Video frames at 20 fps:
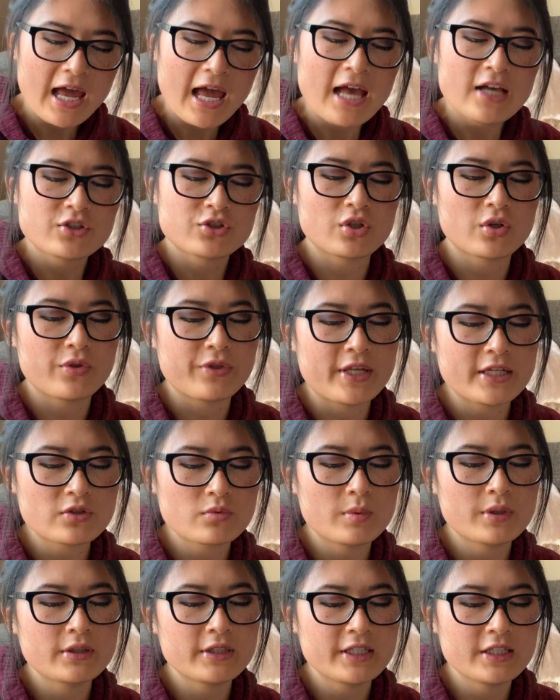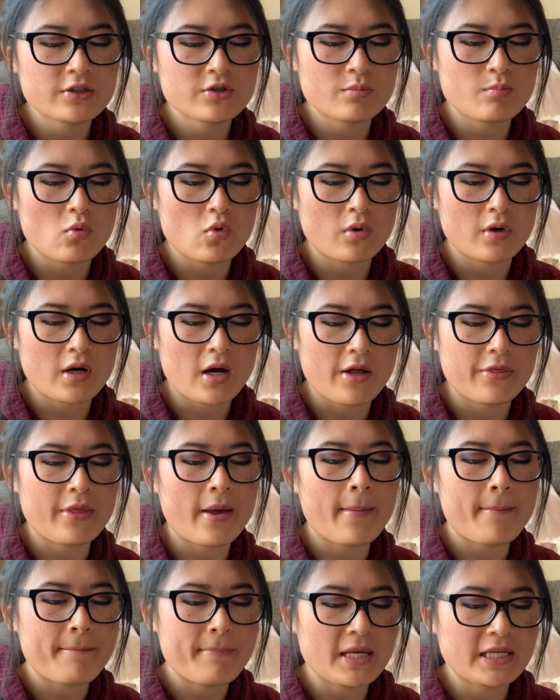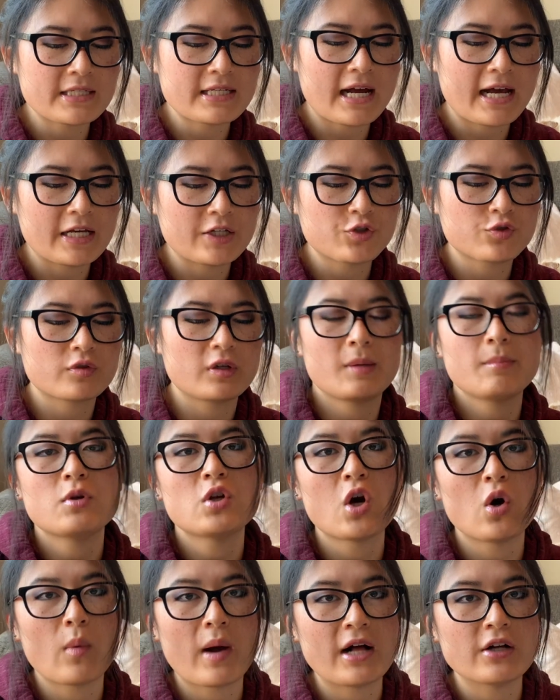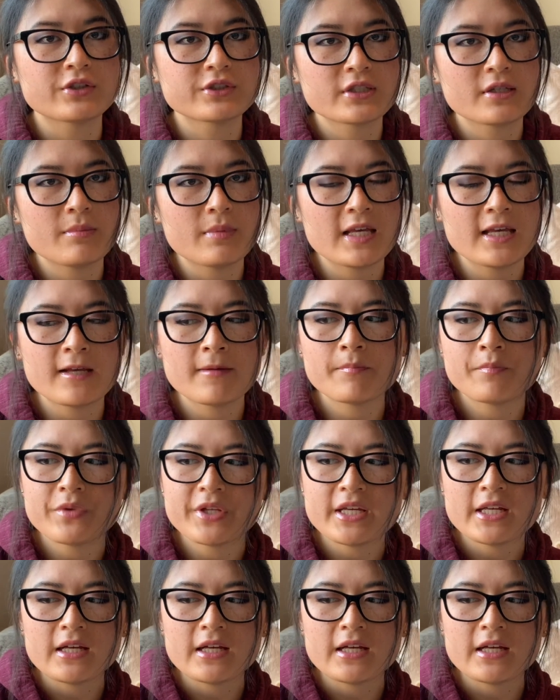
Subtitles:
So this one leans more on the mint ice cream Noel to me.